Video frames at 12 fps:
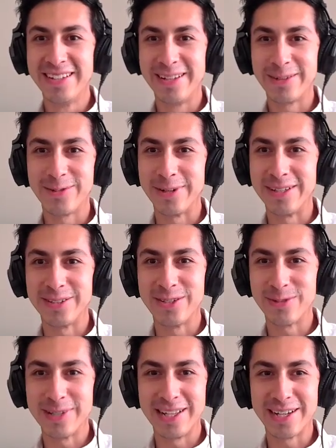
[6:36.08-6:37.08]
Like for real, it
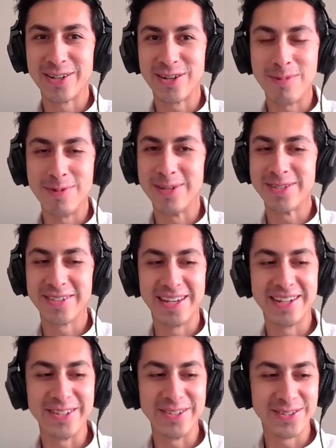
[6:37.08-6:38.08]
took me like a couple months to
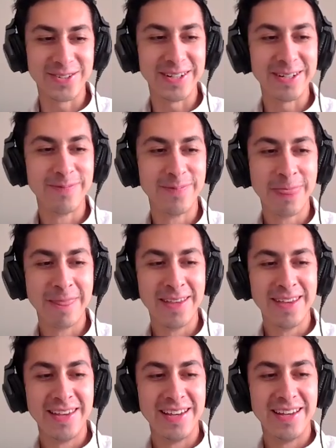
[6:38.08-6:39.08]
get used to it.
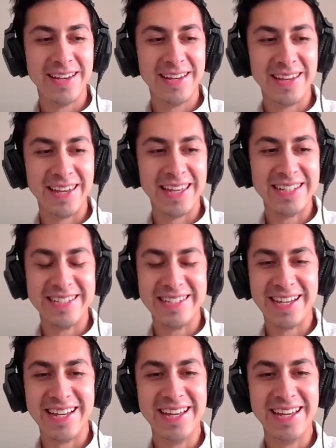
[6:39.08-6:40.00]
And